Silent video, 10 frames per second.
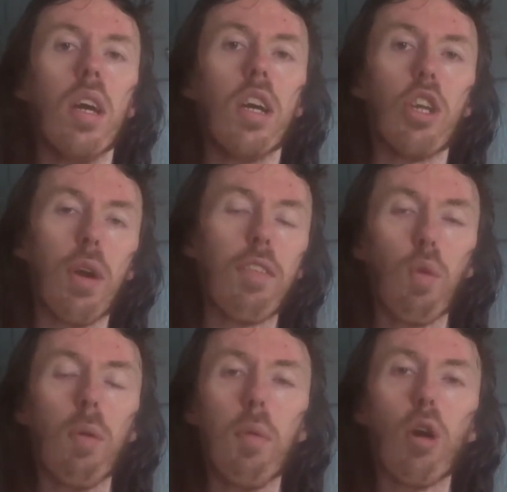And you have
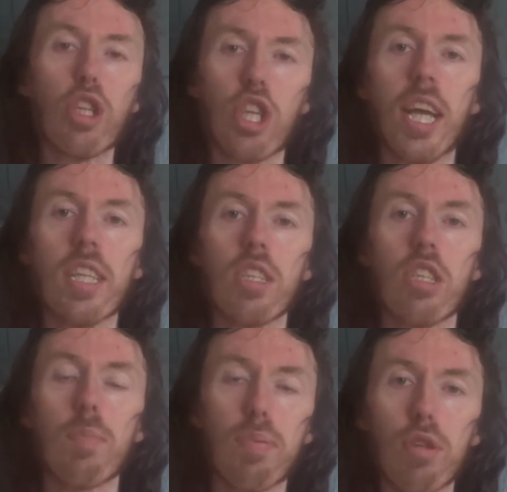one more chance
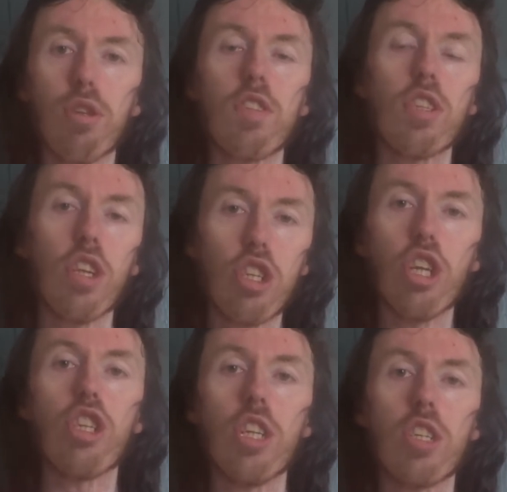to prove to the
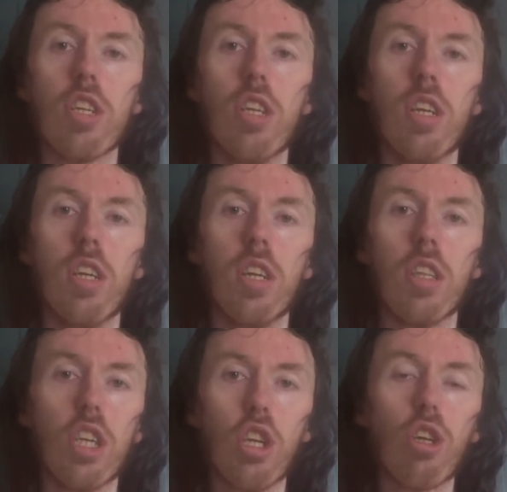judges
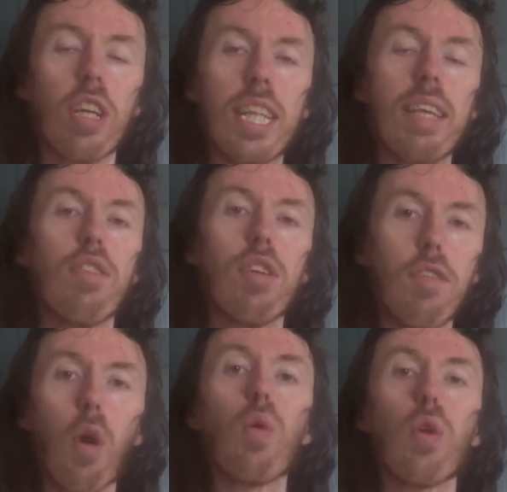that you're going to deliver a
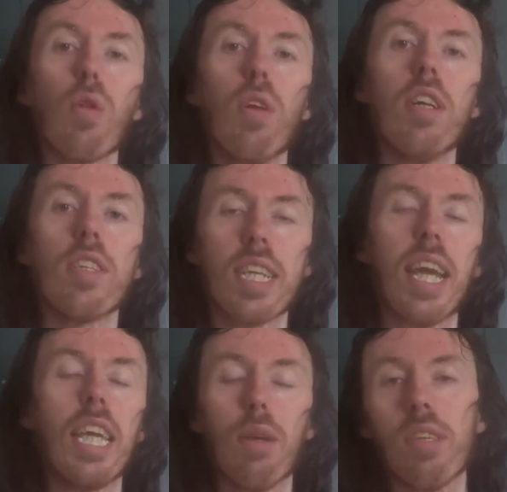vocal to
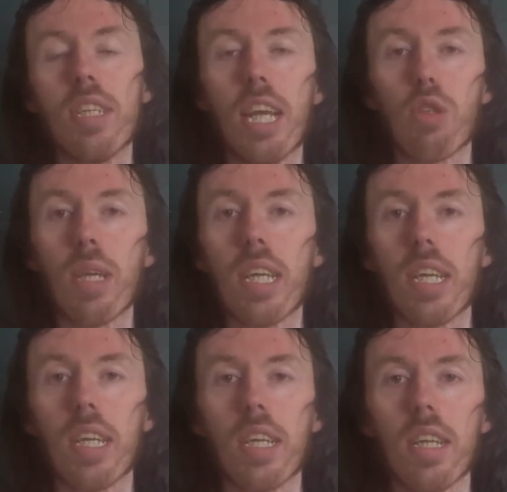get you into next week,
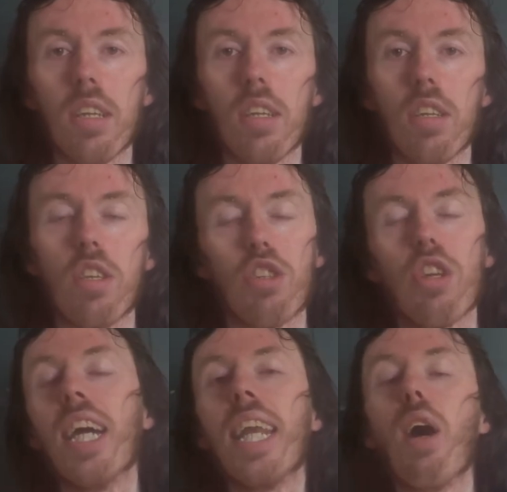to
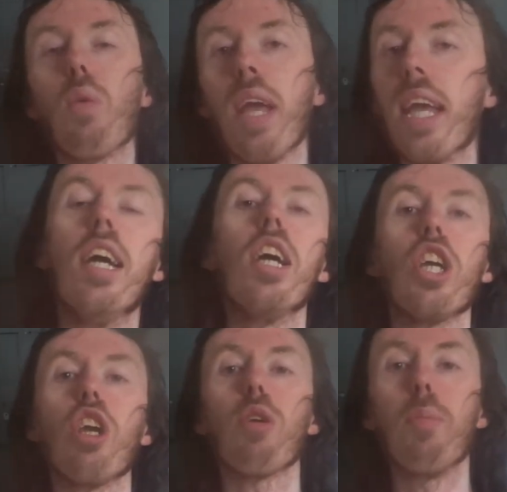try and outwit
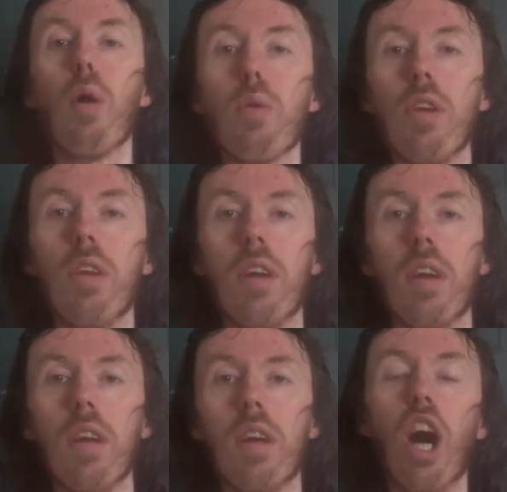your opponent.
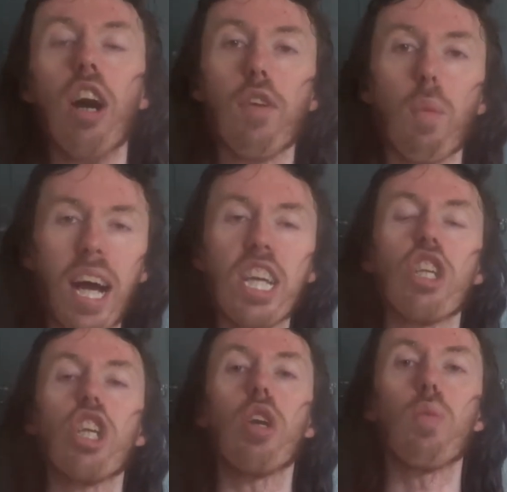
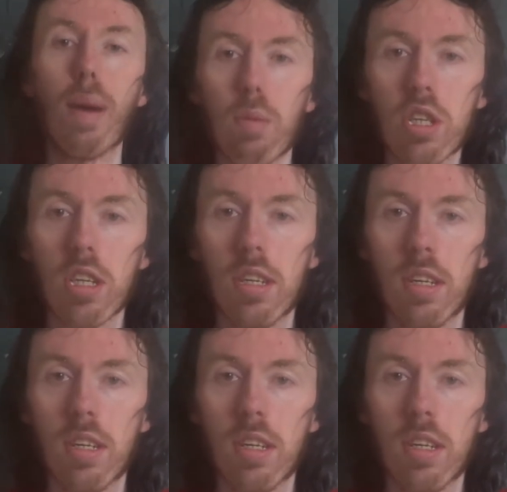Otherwise, you're out.